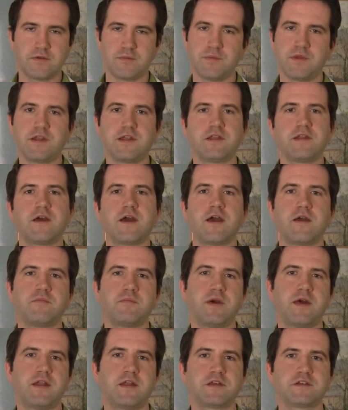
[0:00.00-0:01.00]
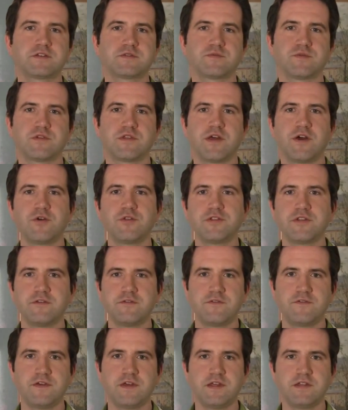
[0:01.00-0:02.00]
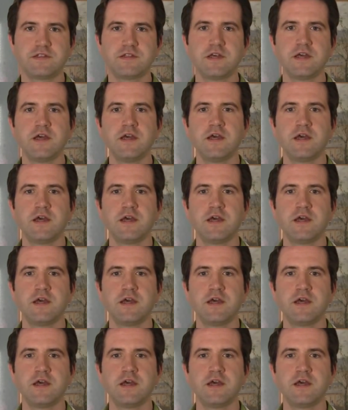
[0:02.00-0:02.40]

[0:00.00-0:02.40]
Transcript: There are many diabetics with healthy feet,